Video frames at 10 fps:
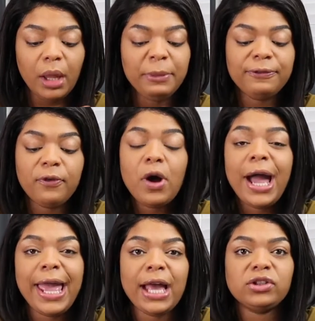before
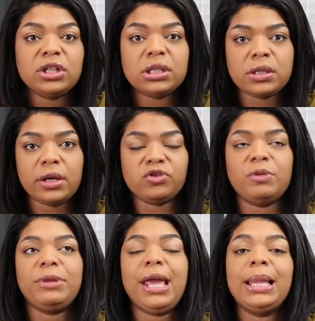I actually start
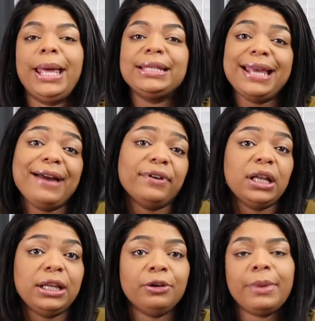scripting, I like to have a
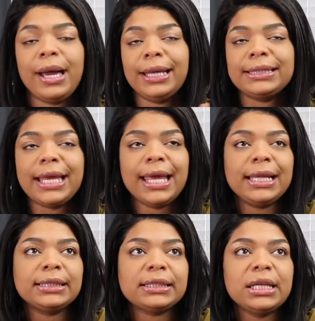clear mind
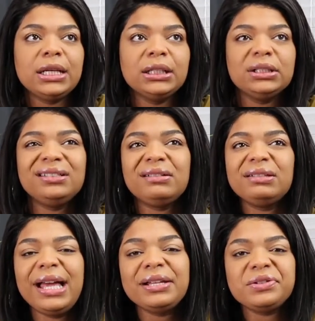and,
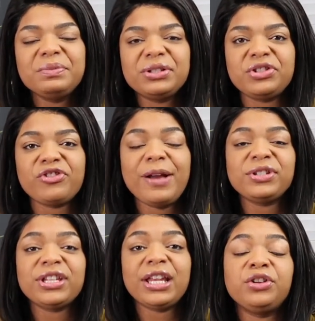not too much
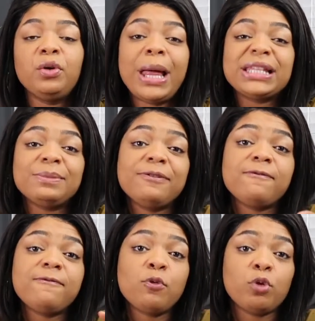distractions, don't like to be
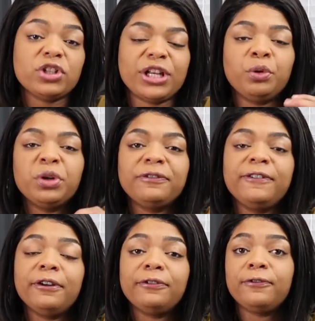forced. I don't want to
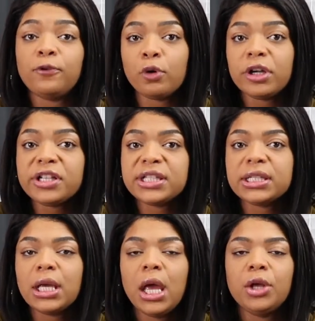feel forced
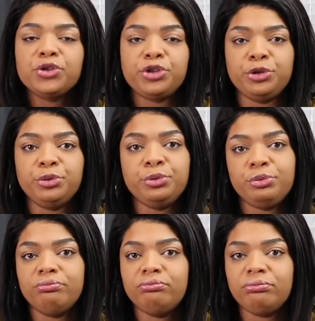to
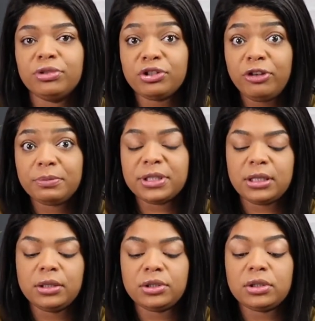script.
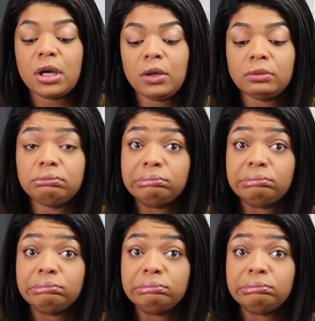So